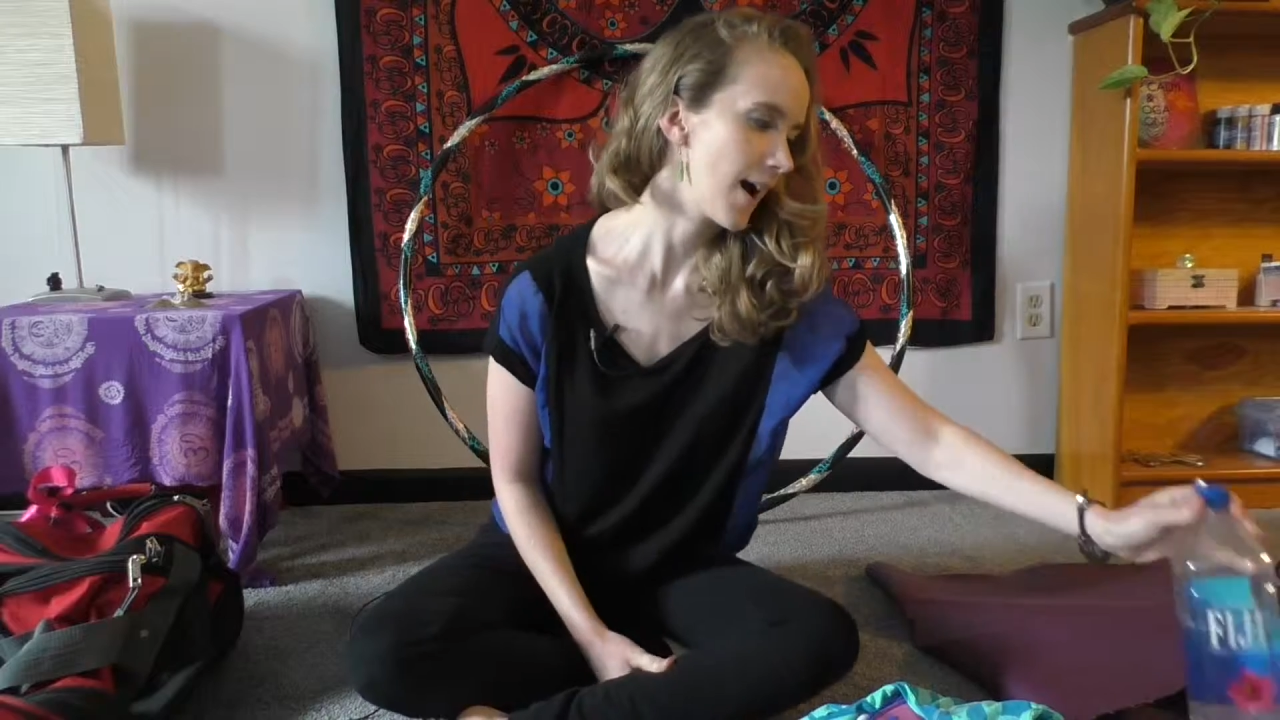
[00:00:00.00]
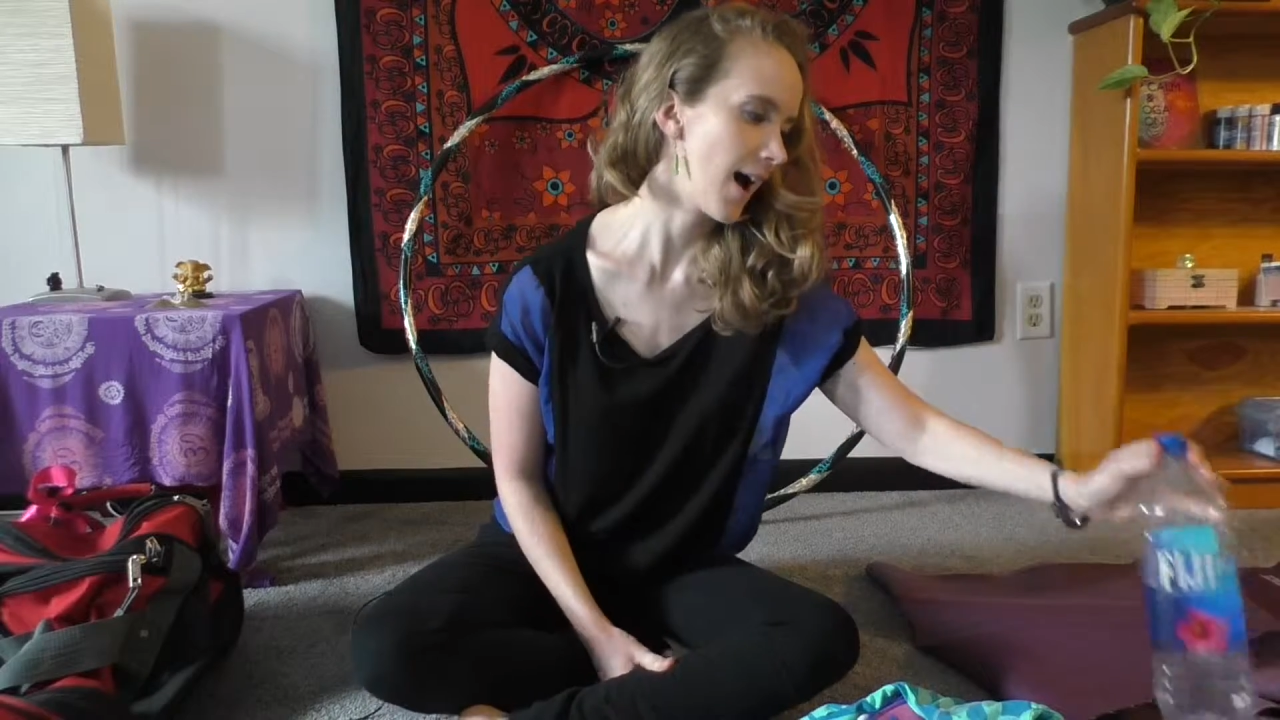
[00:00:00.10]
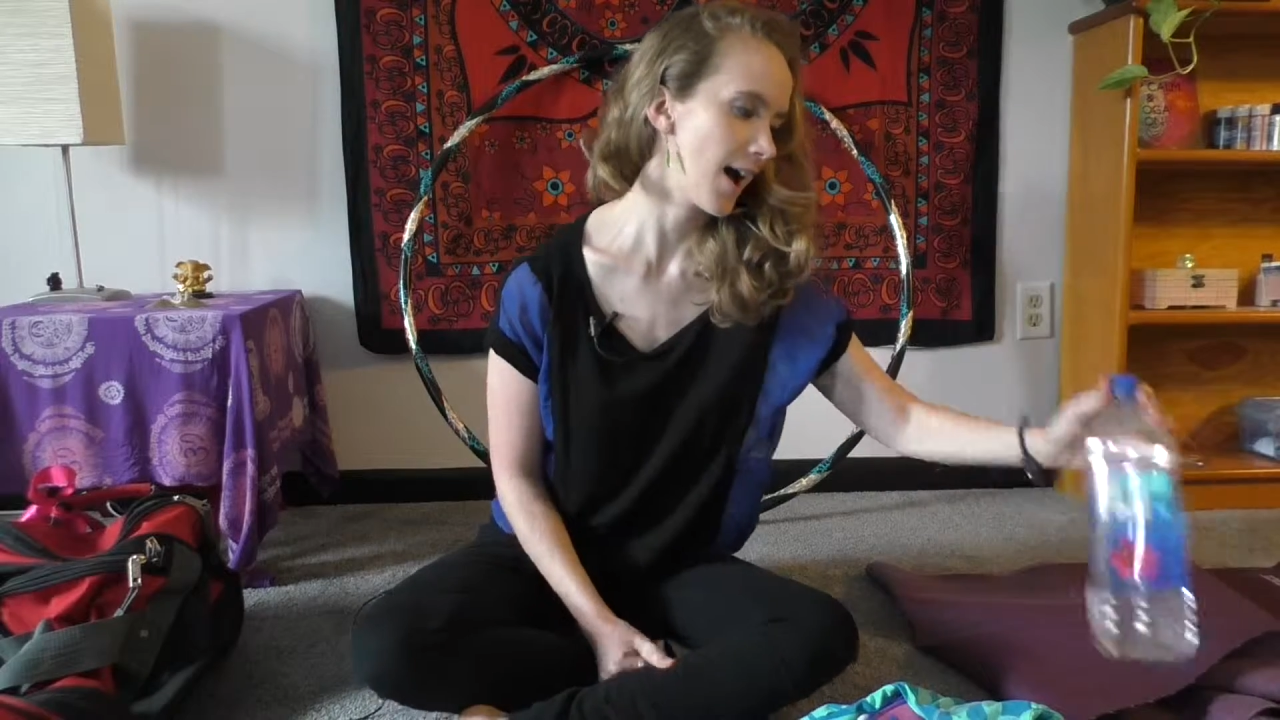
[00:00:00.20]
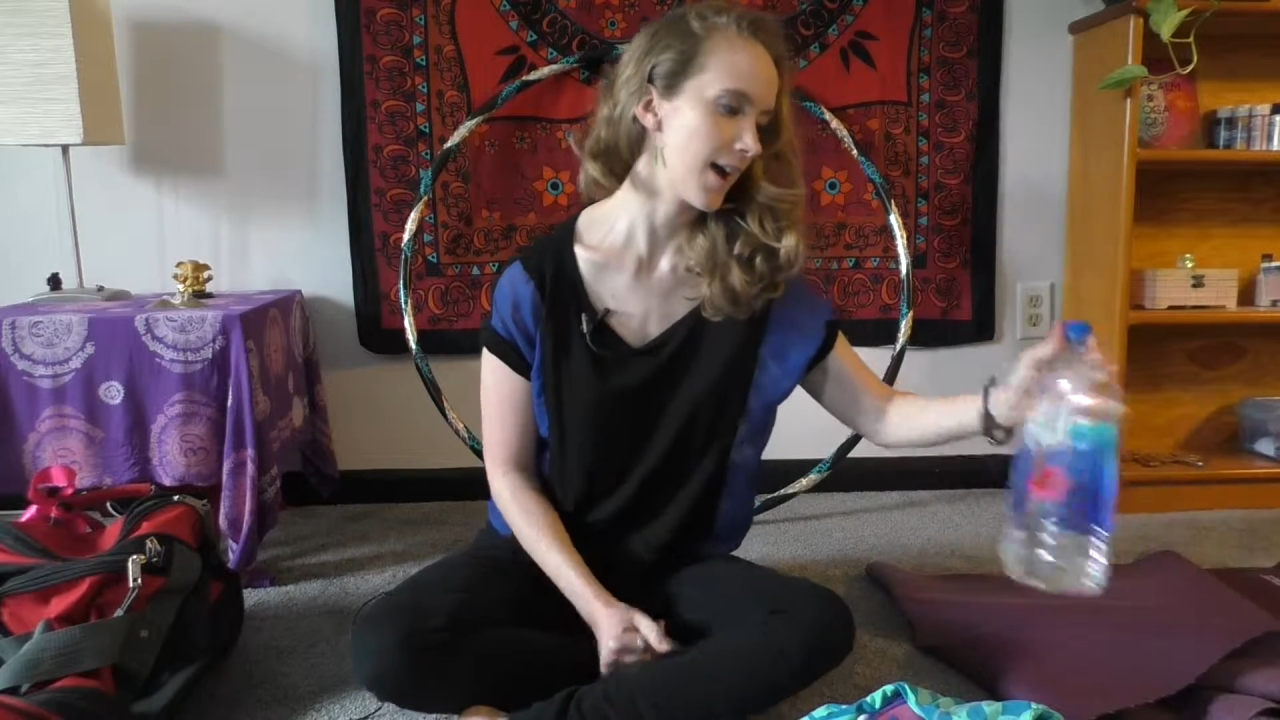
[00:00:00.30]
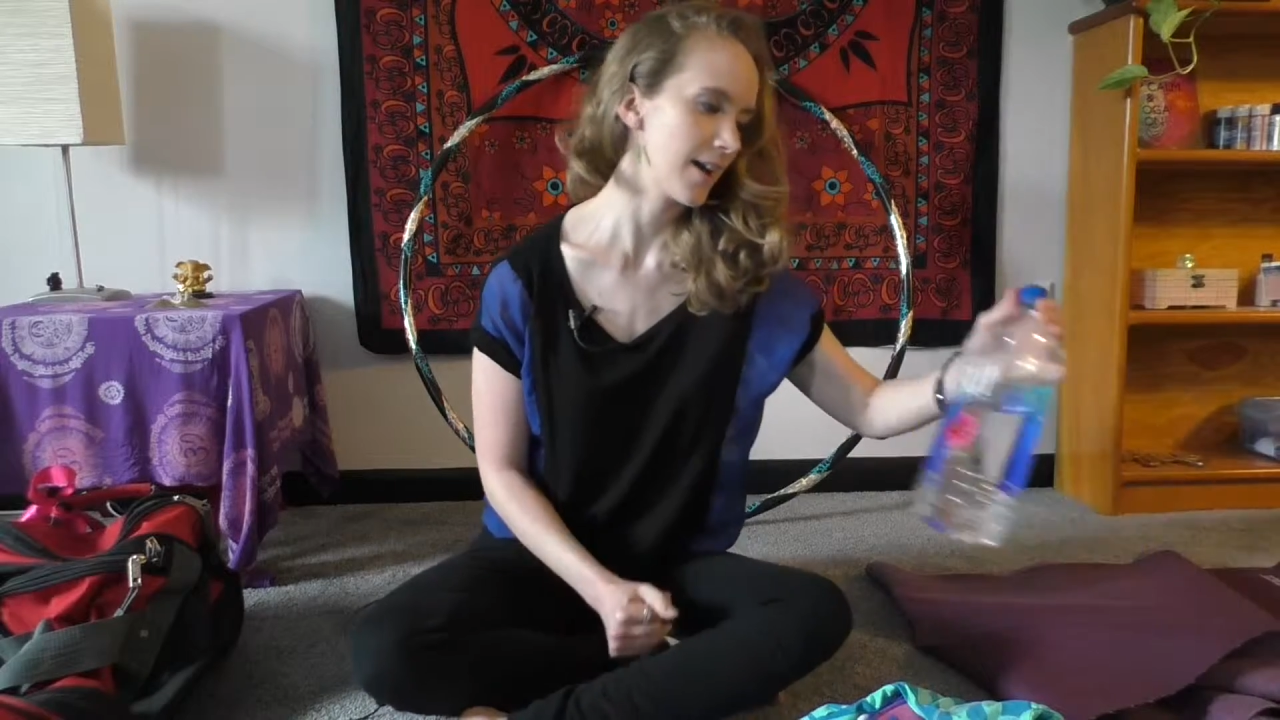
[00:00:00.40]

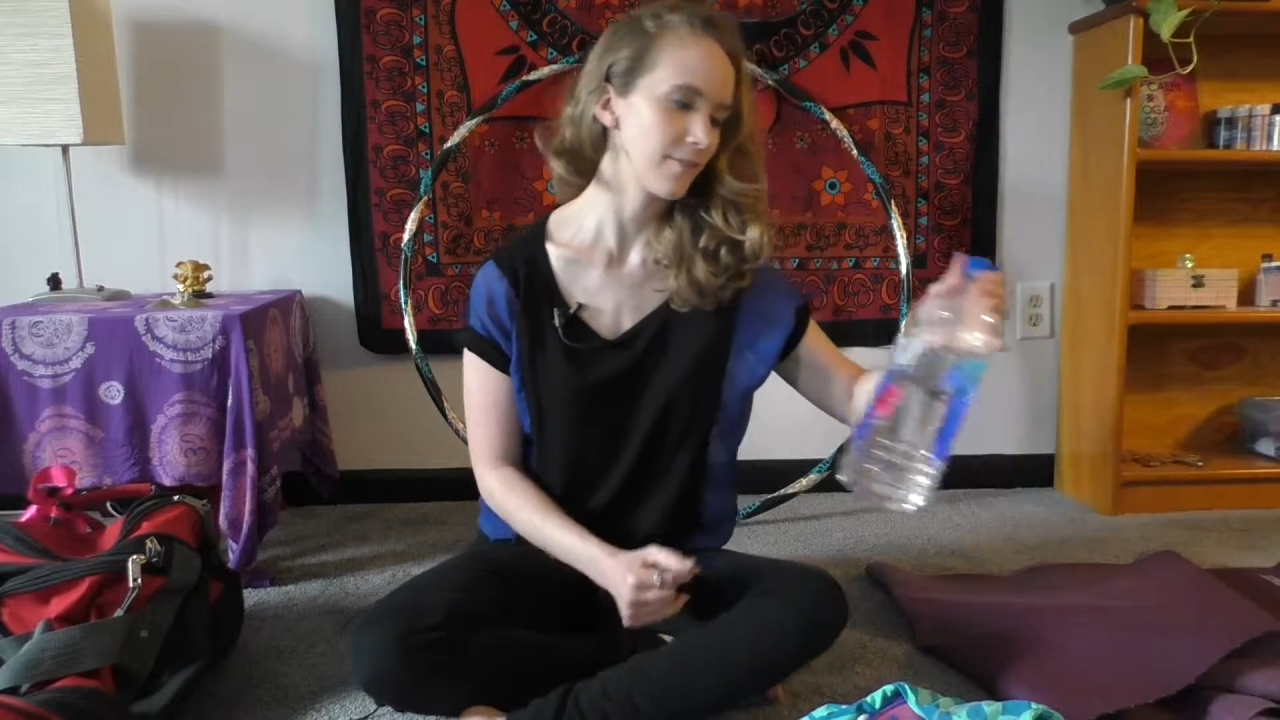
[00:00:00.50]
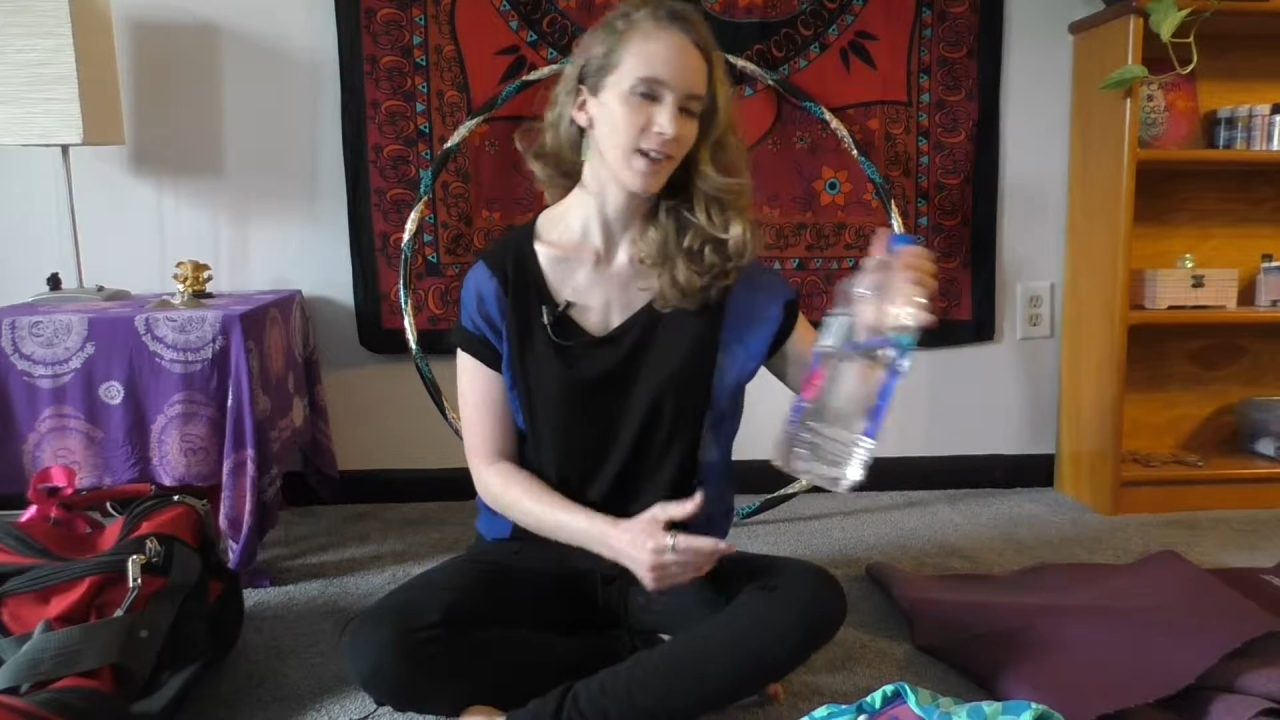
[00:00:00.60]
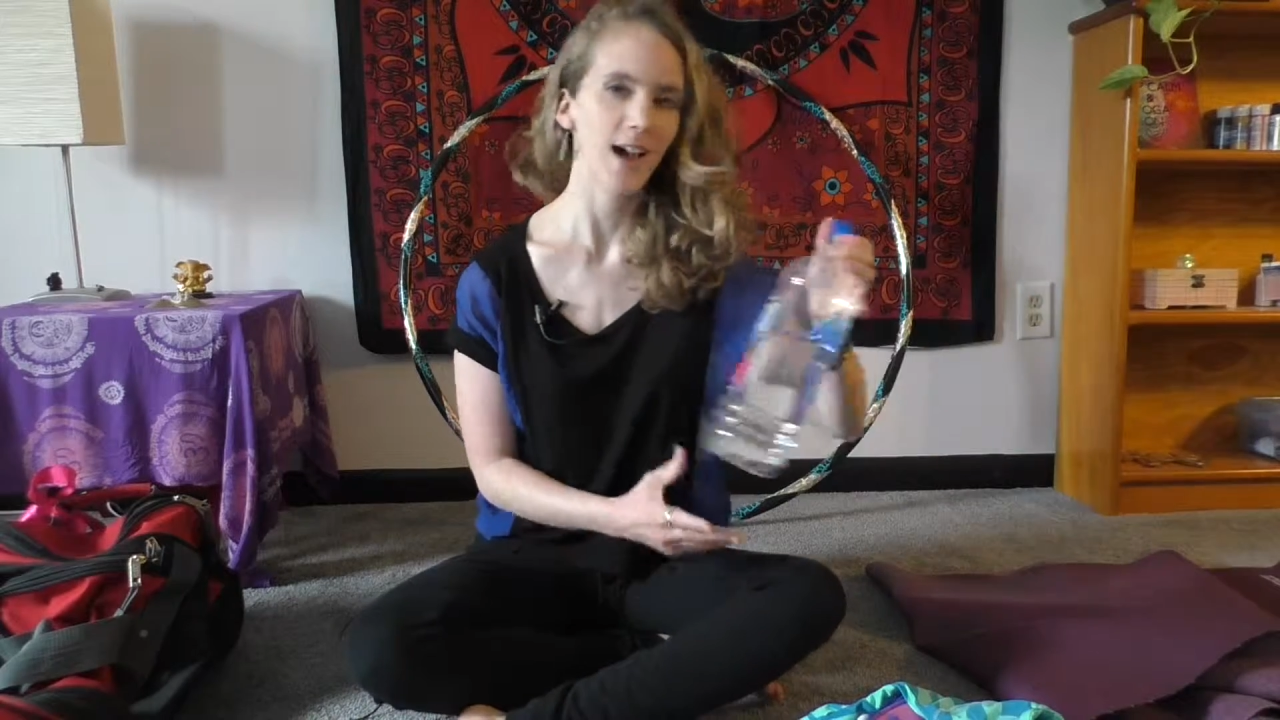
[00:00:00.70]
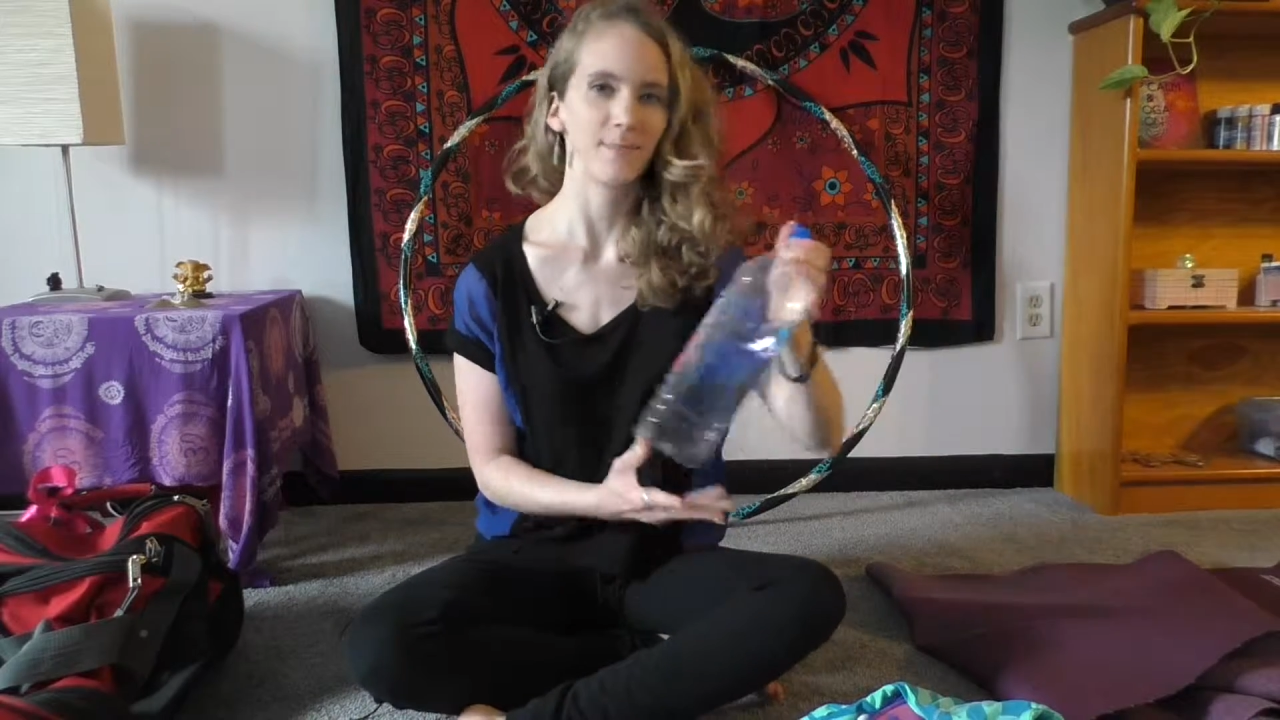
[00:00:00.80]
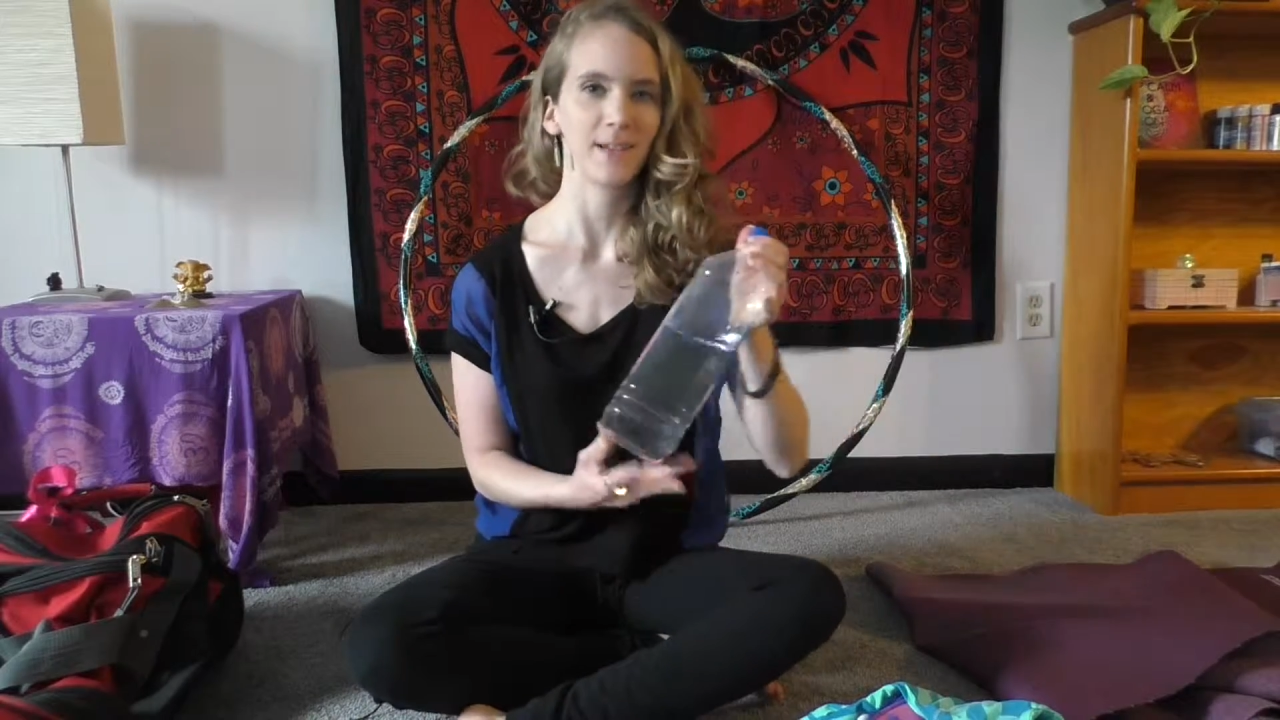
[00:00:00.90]
I've got